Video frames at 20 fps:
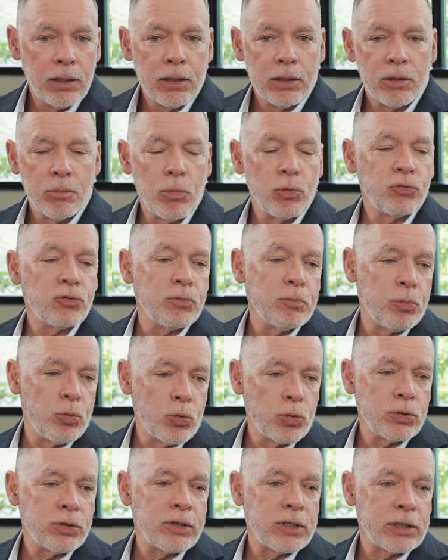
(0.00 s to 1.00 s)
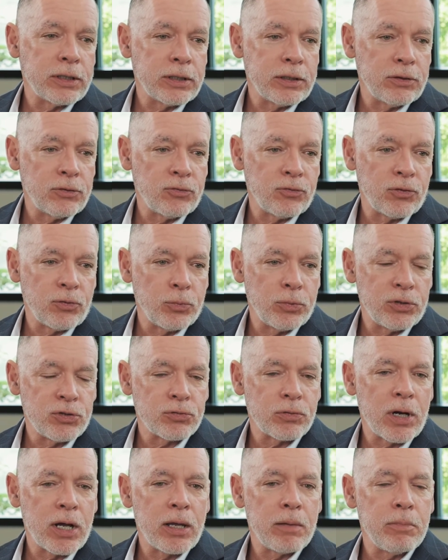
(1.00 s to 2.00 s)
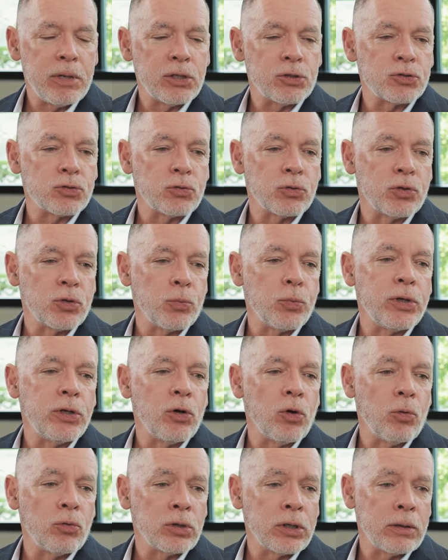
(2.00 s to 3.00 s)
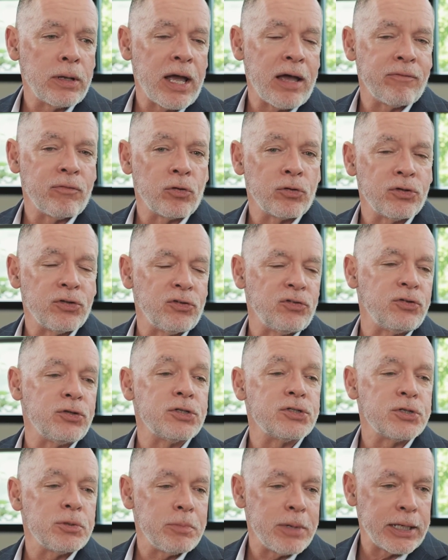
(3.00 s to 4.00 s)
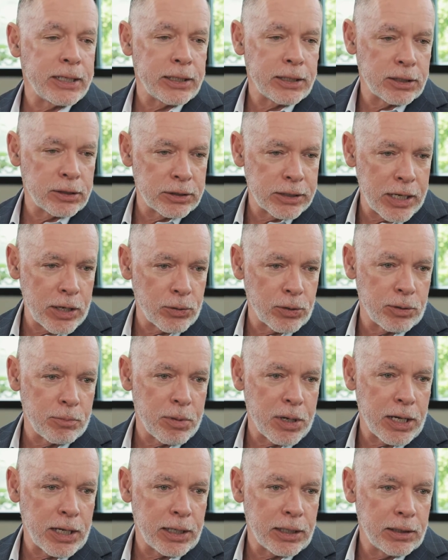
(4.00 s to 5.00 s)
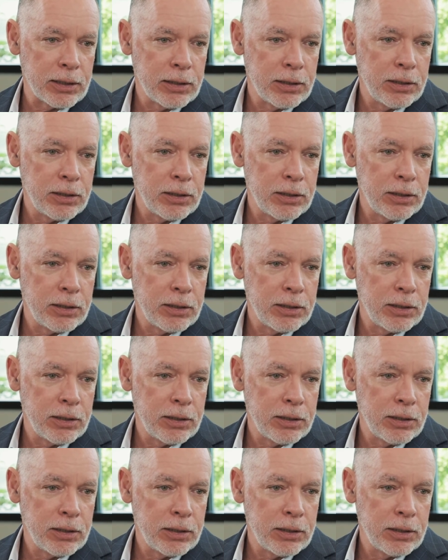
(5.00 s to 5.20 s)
The most important thing is that we try and make sure that we don't have our decision-making clouded by it.